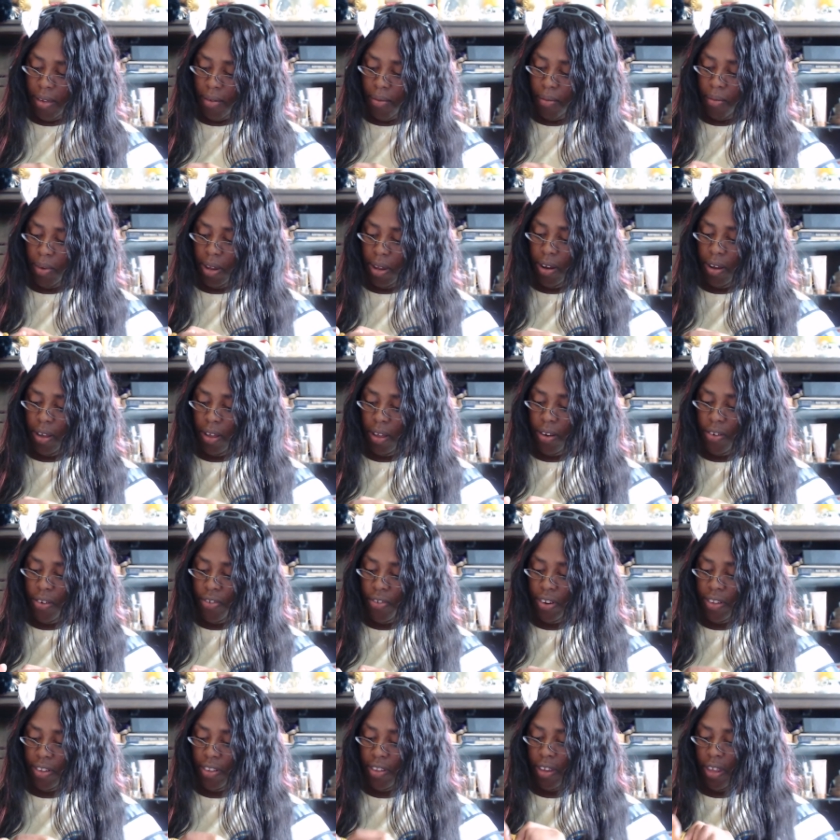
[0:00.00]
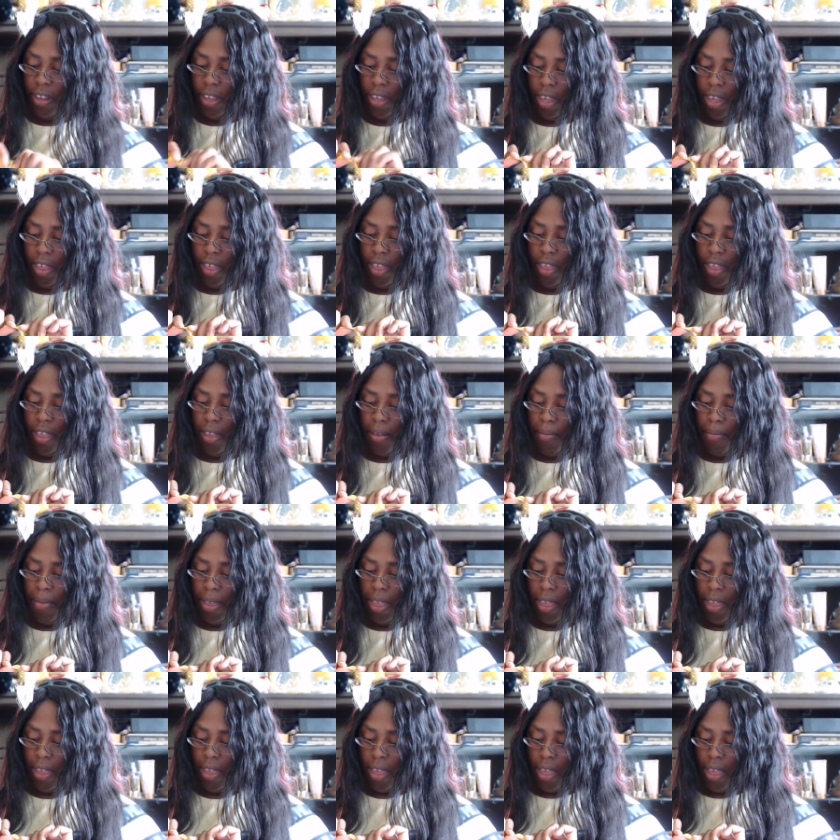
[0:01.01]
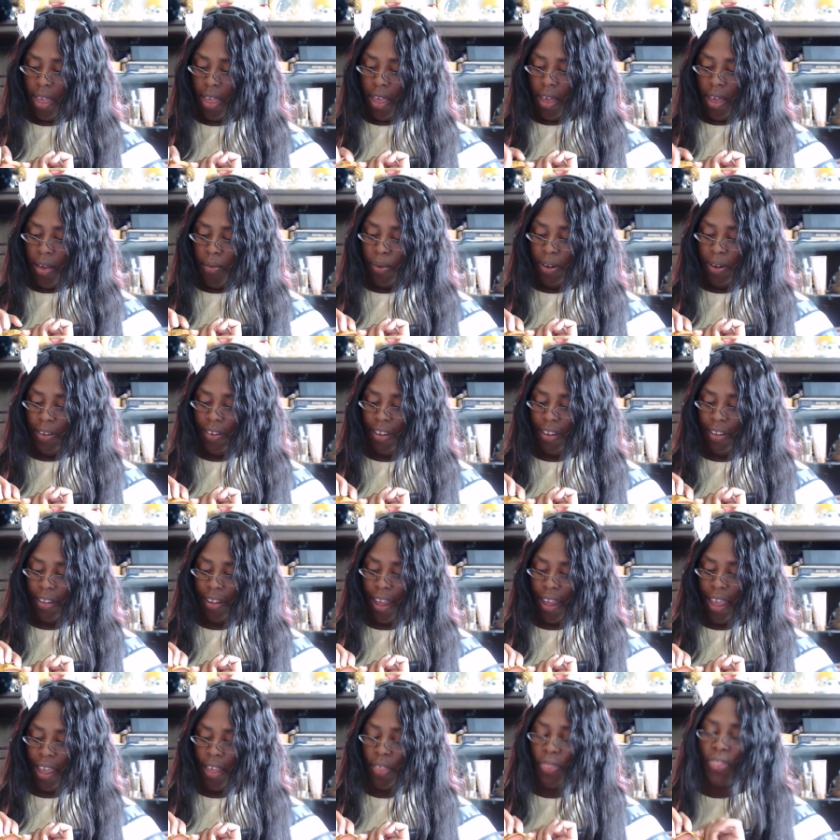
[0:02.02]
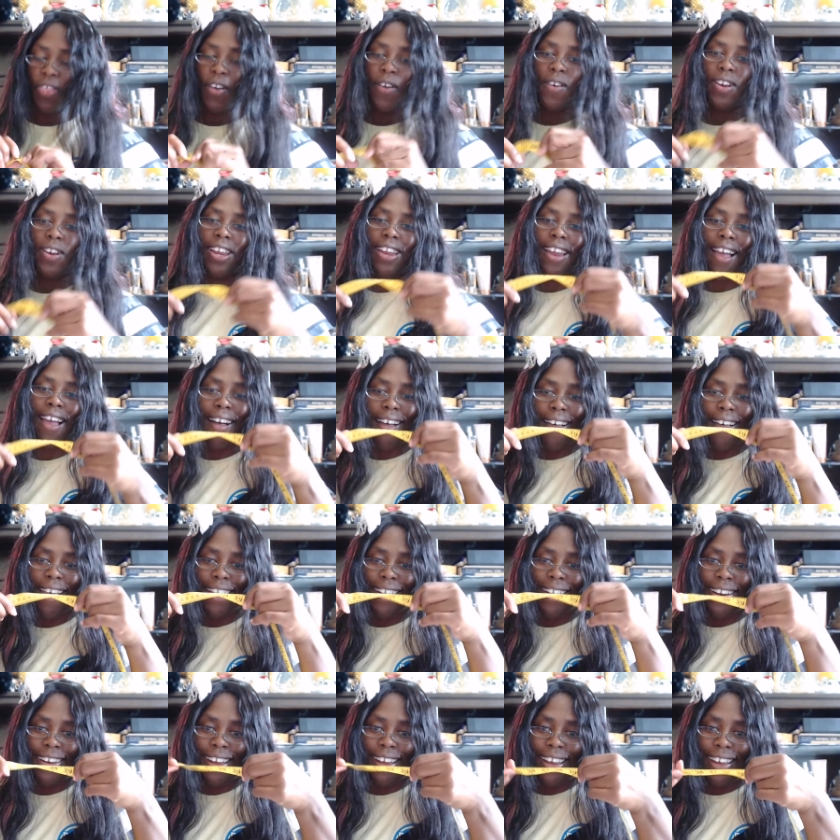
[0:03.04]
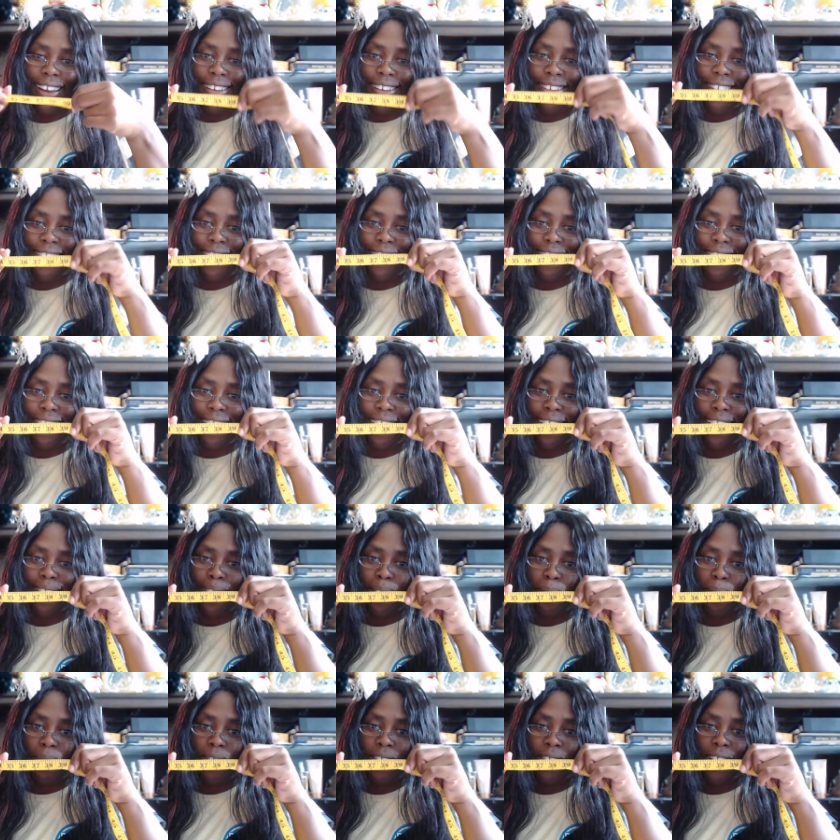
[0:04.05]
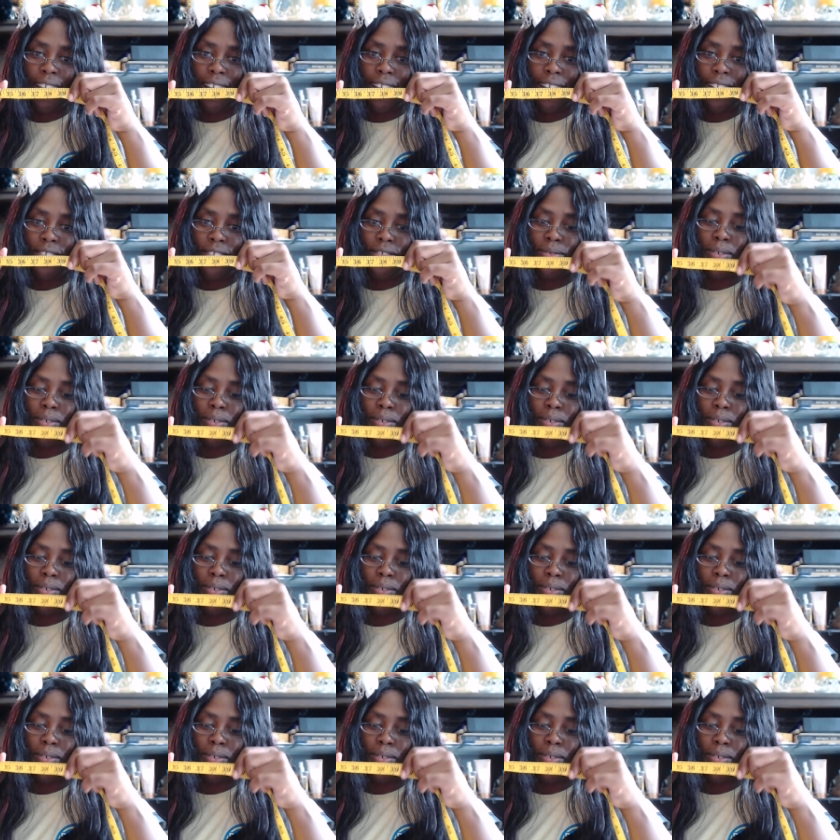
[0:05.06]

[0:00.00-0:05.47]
100 cm which is like 39 inches and some change,